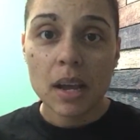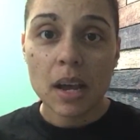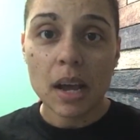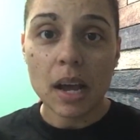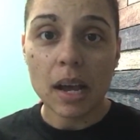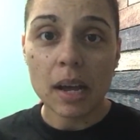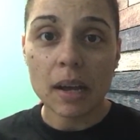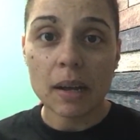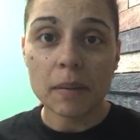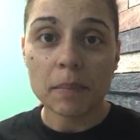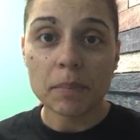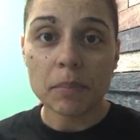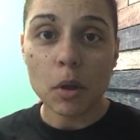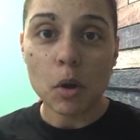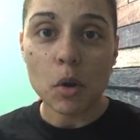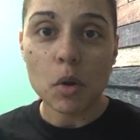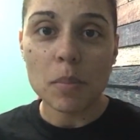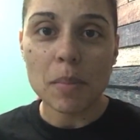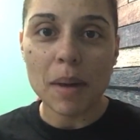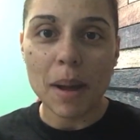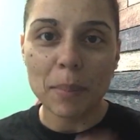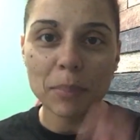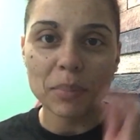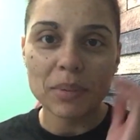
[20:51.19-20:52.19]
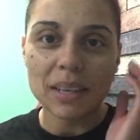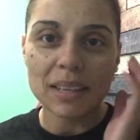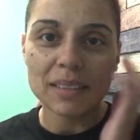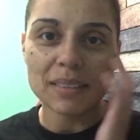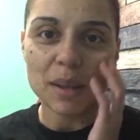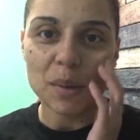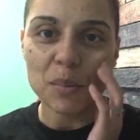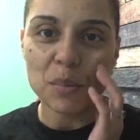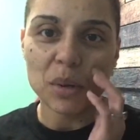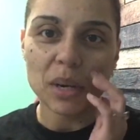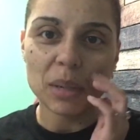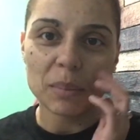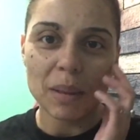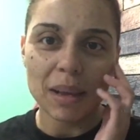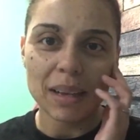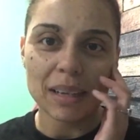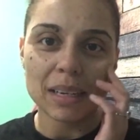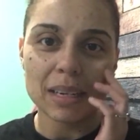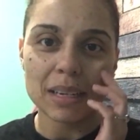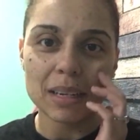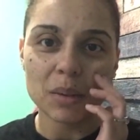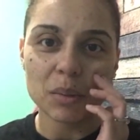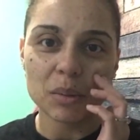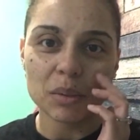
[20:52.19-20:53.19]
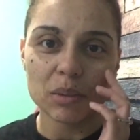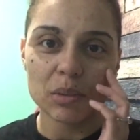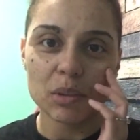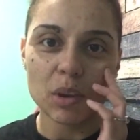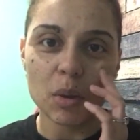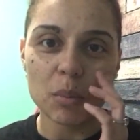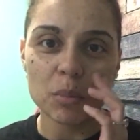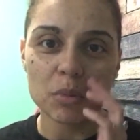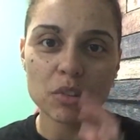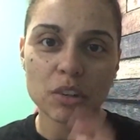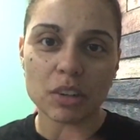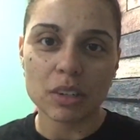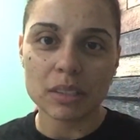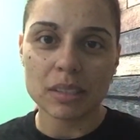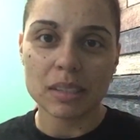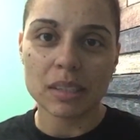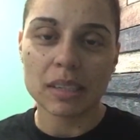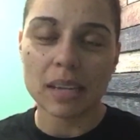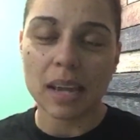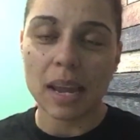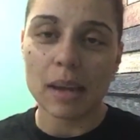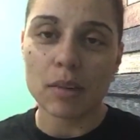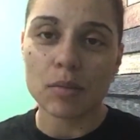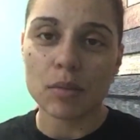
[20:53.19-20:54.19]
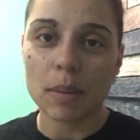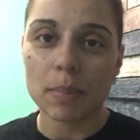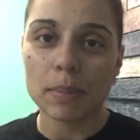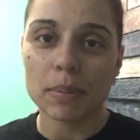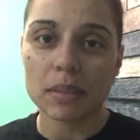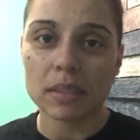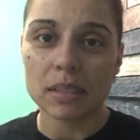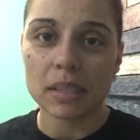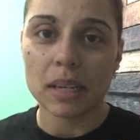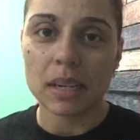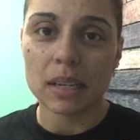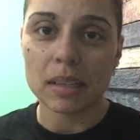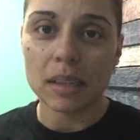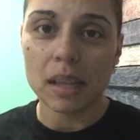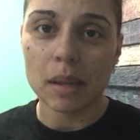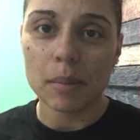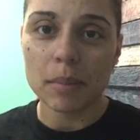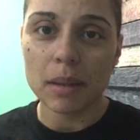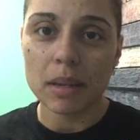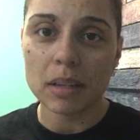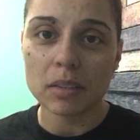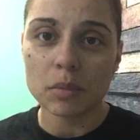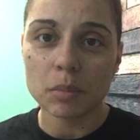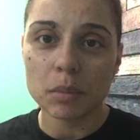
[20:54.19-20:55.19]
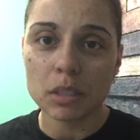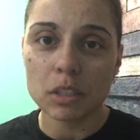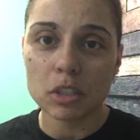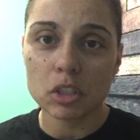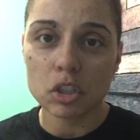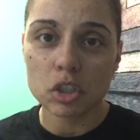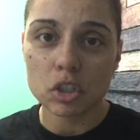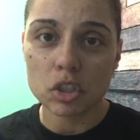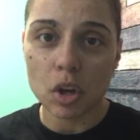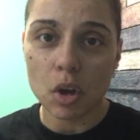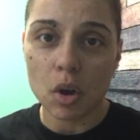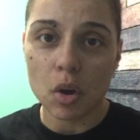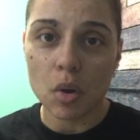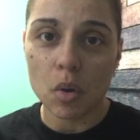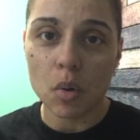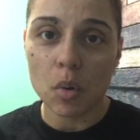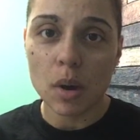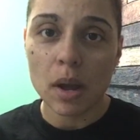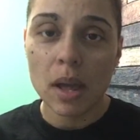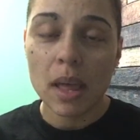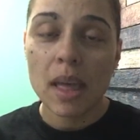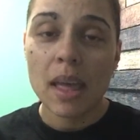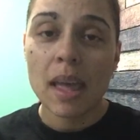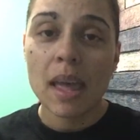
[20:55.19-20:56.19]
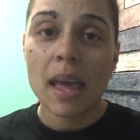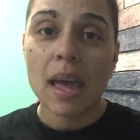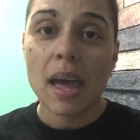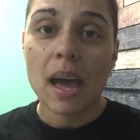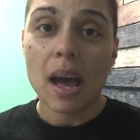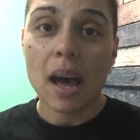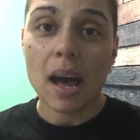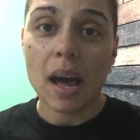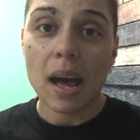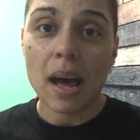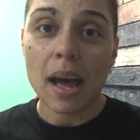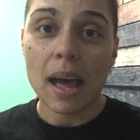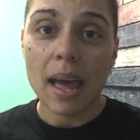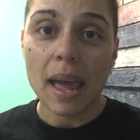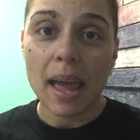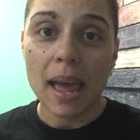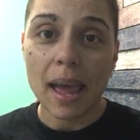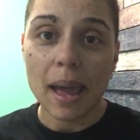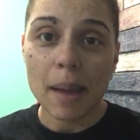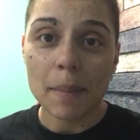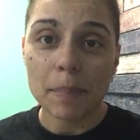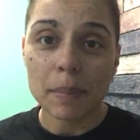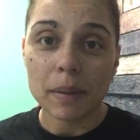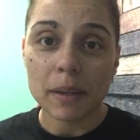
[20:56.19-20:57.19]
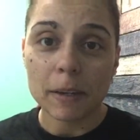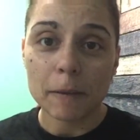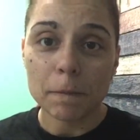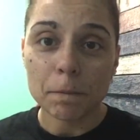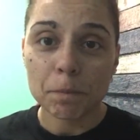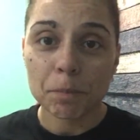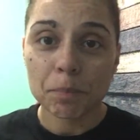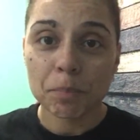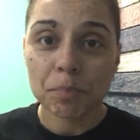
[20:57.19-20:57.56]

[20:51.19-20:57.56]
Oh, mom says I'm wearing my Keto is Dope shirt today. Represent. That makes me so happy.